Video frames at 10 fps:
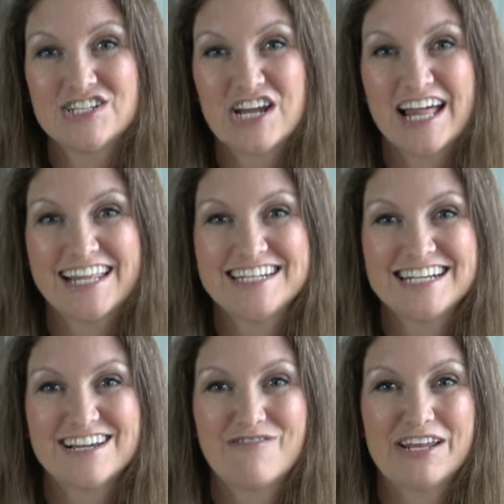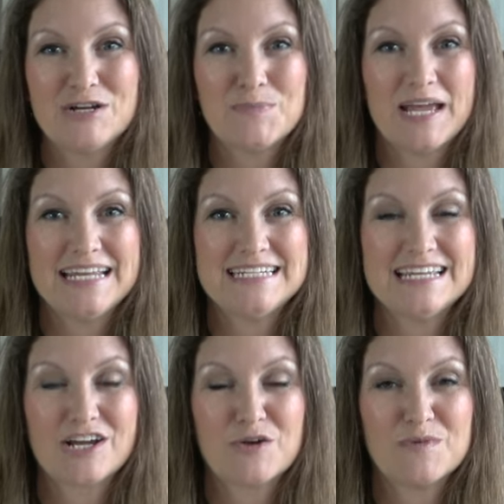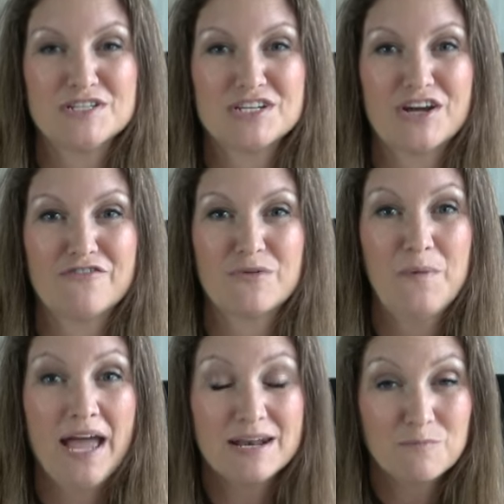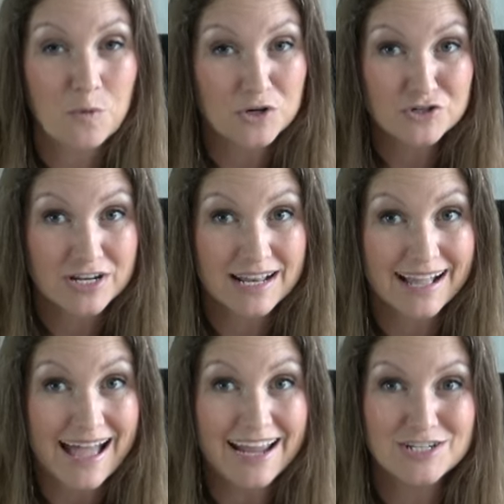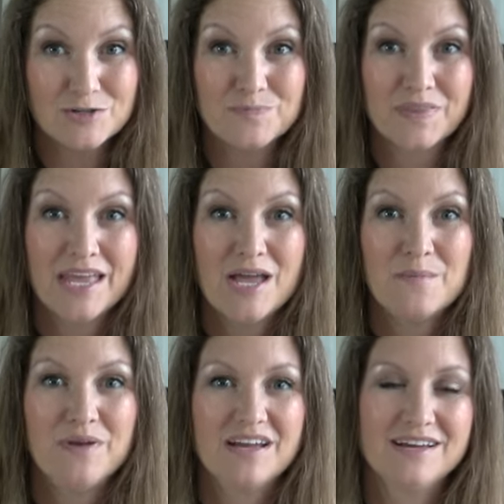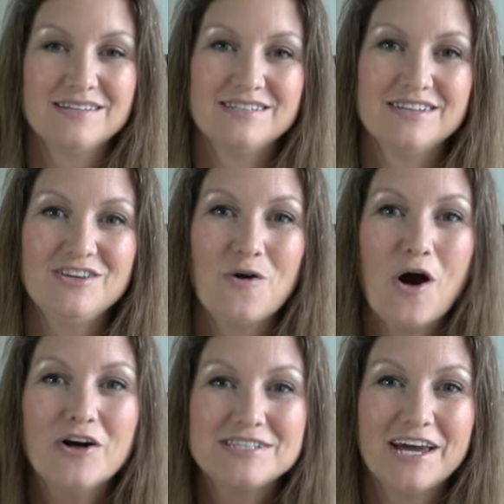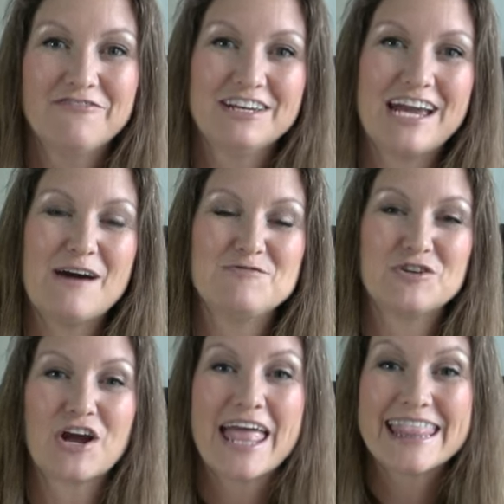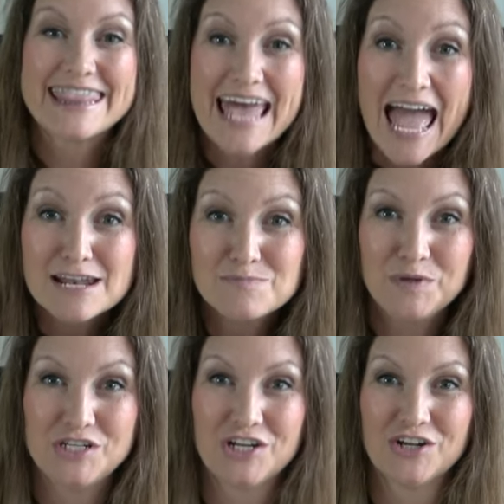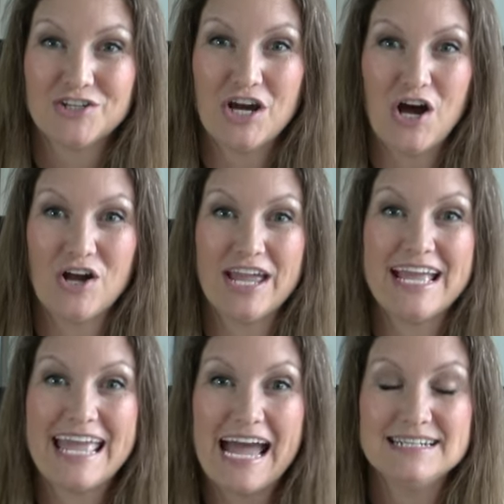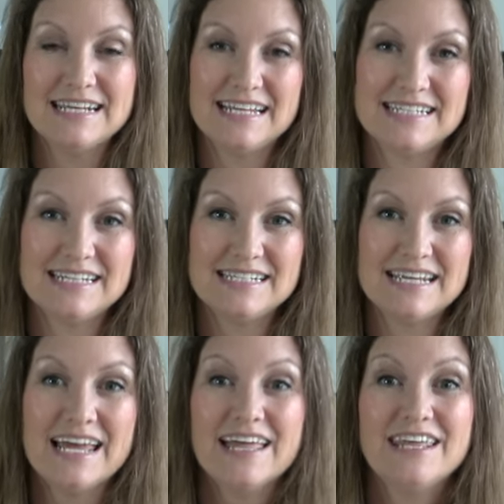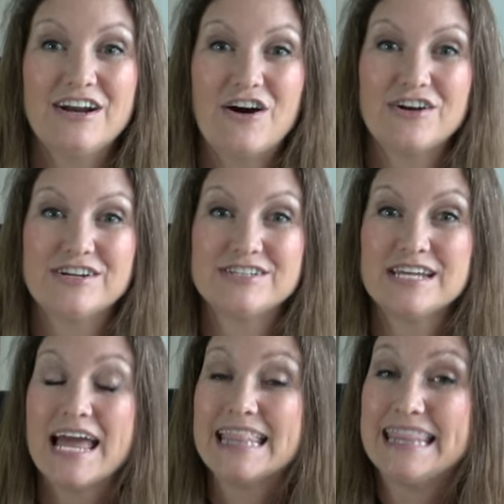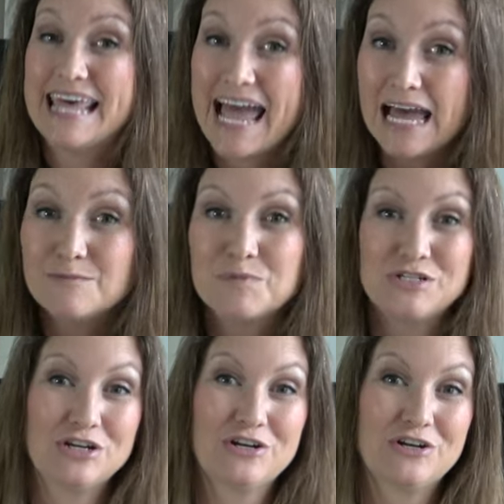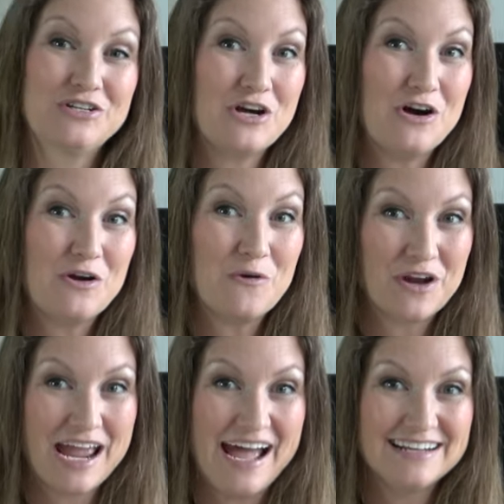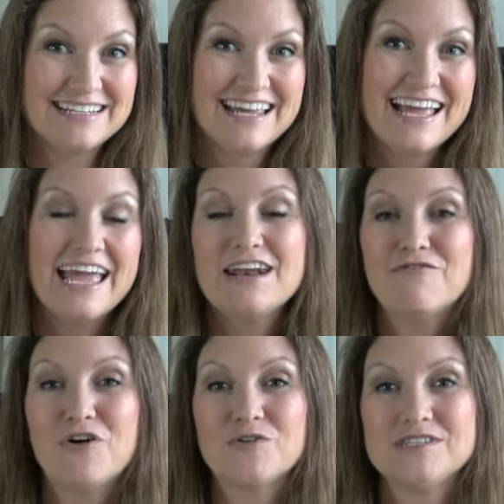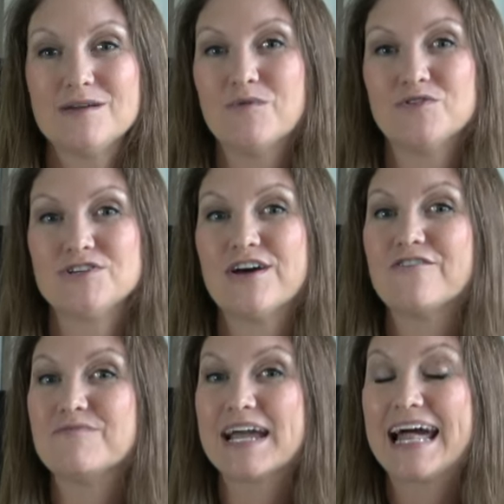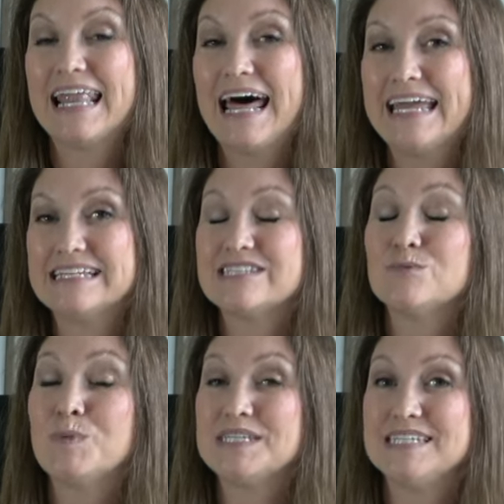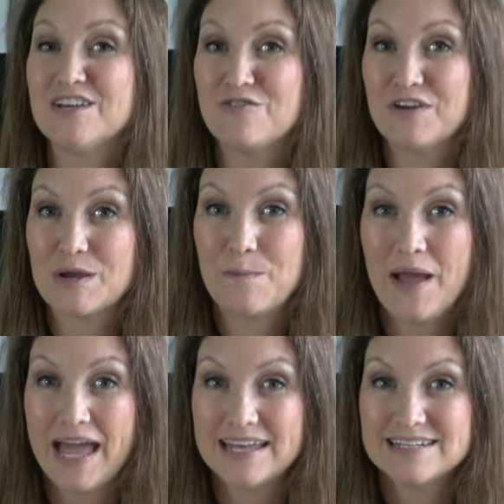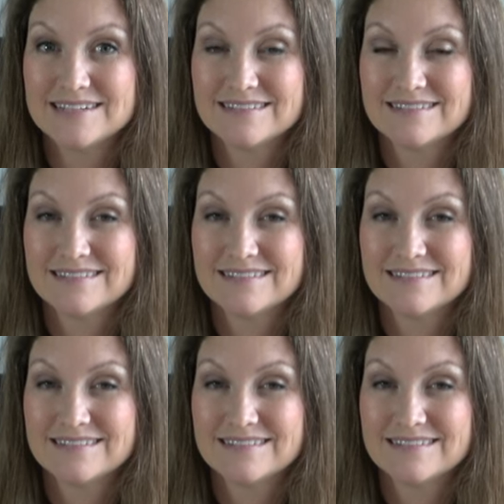challenging when you're painting a commission of a pet portrait, like I do, because you also have to capture that particular dog and cat's essence that honors that particular dog or cat and evokes the emotion of my client's specific pet.